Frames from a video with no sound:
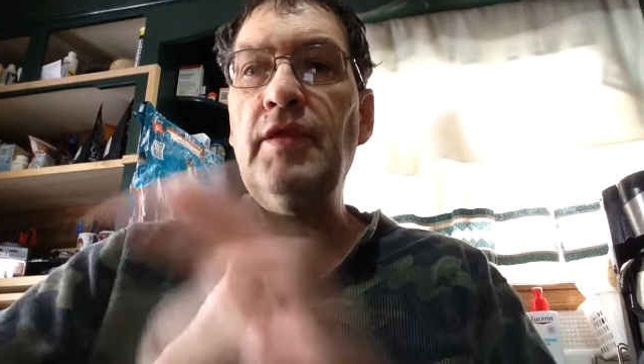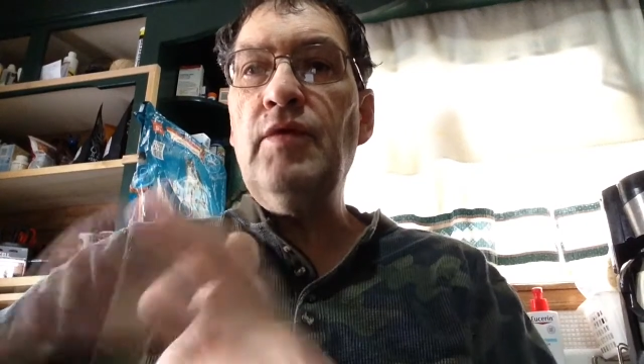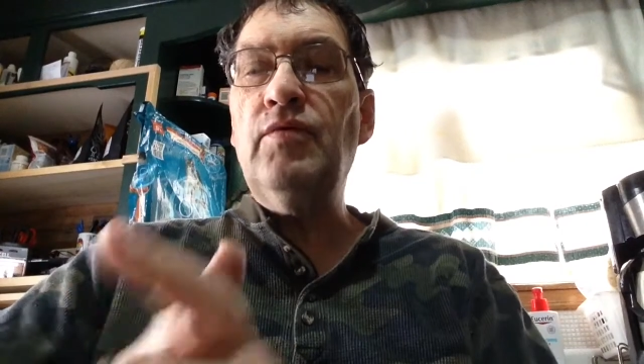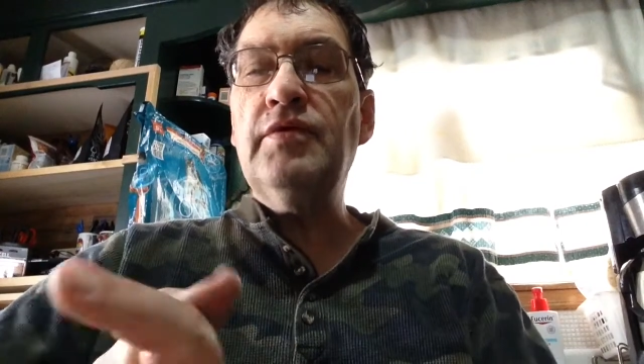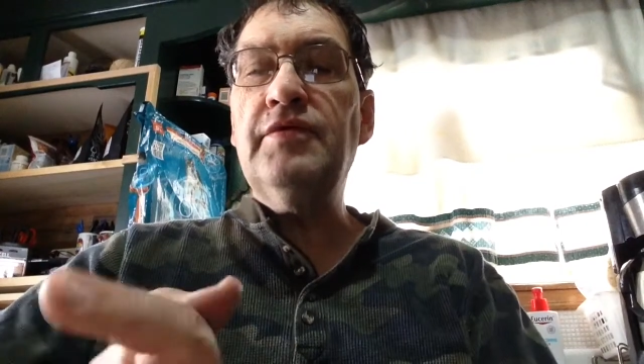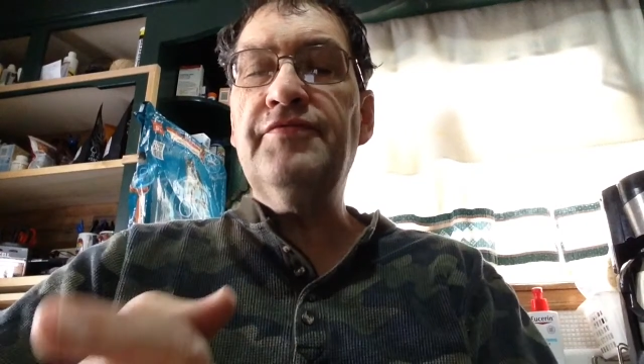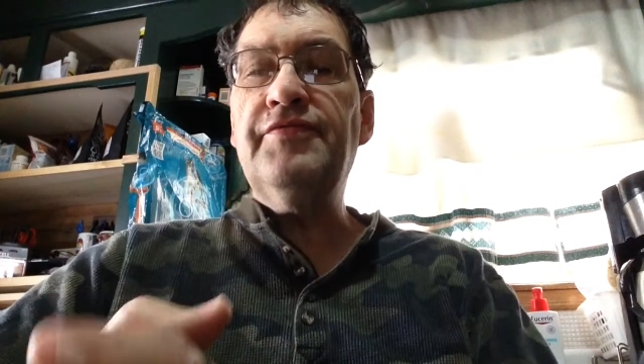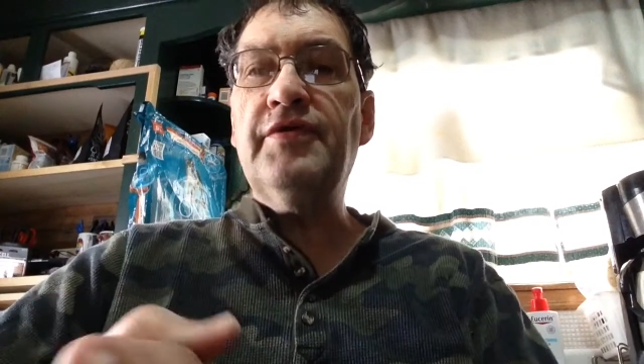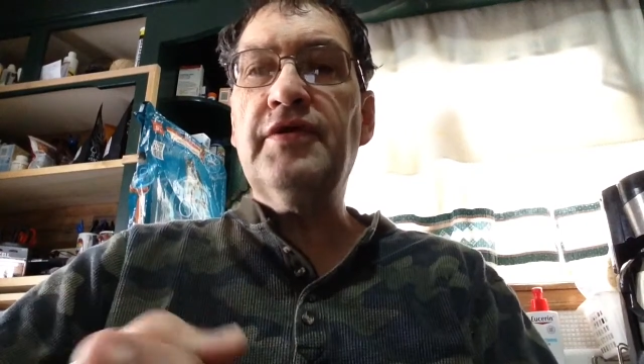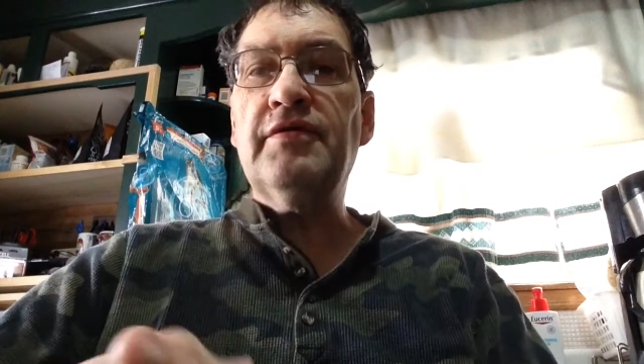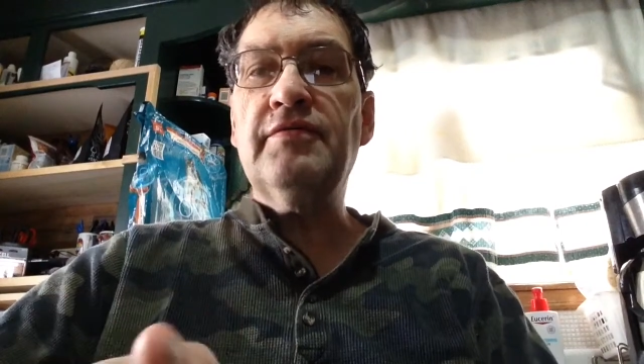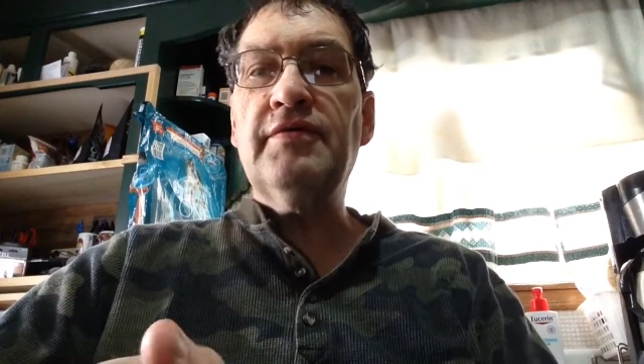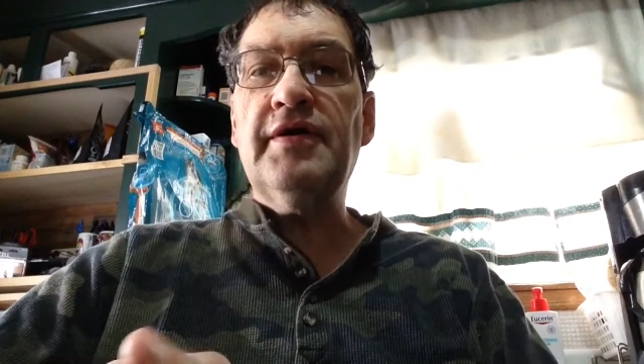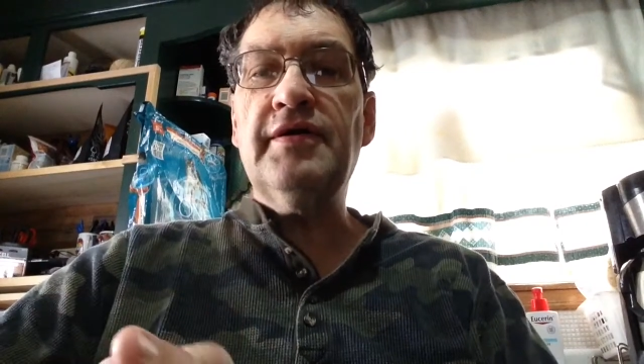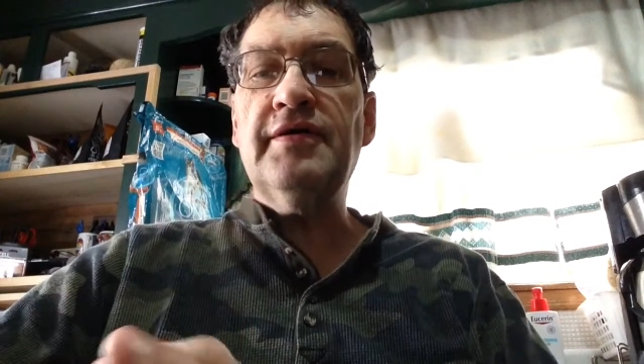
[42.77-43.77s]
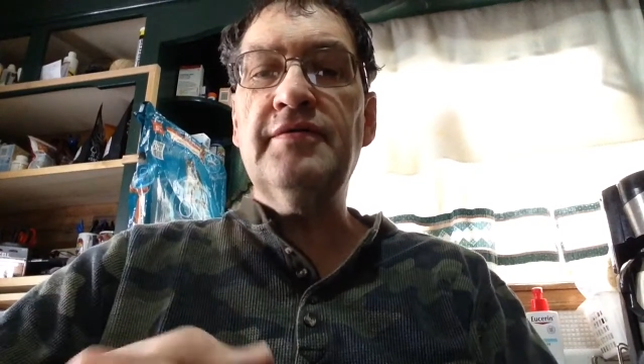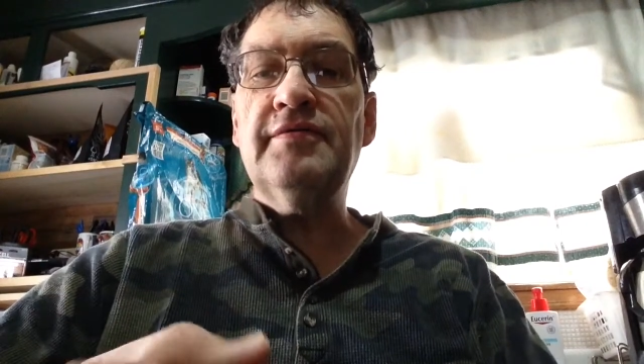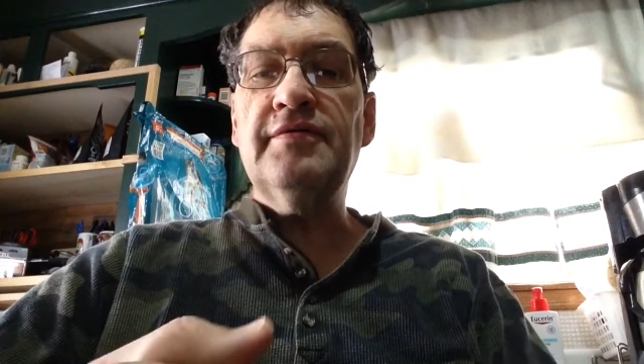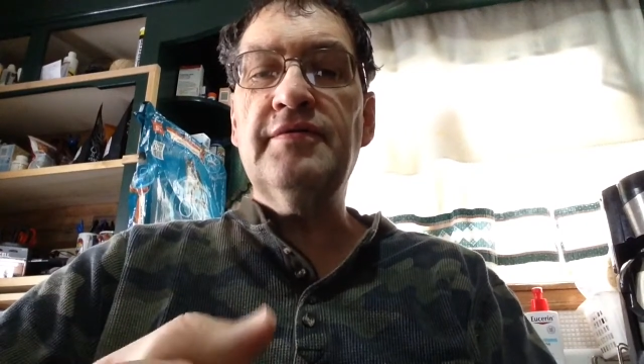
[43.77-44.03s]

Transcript: one of our